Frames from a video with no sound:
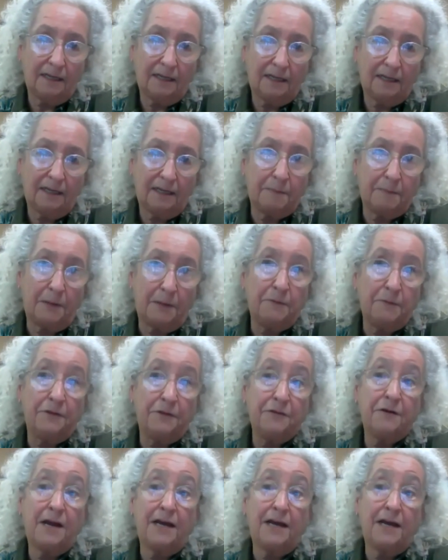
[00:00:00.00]
And my
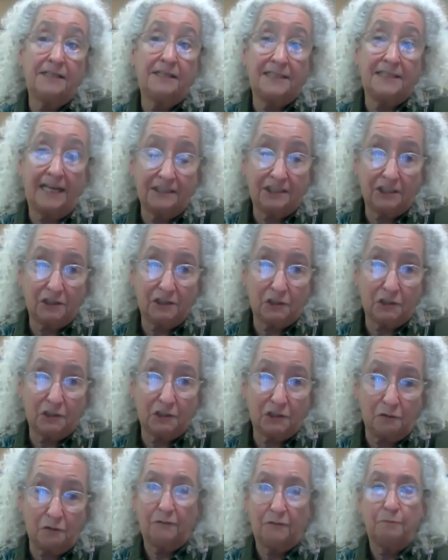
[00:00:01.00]
mother had a dancing
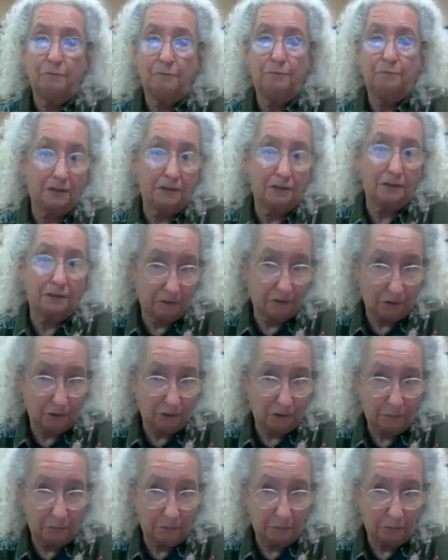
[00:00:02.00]
school for Brooklyn.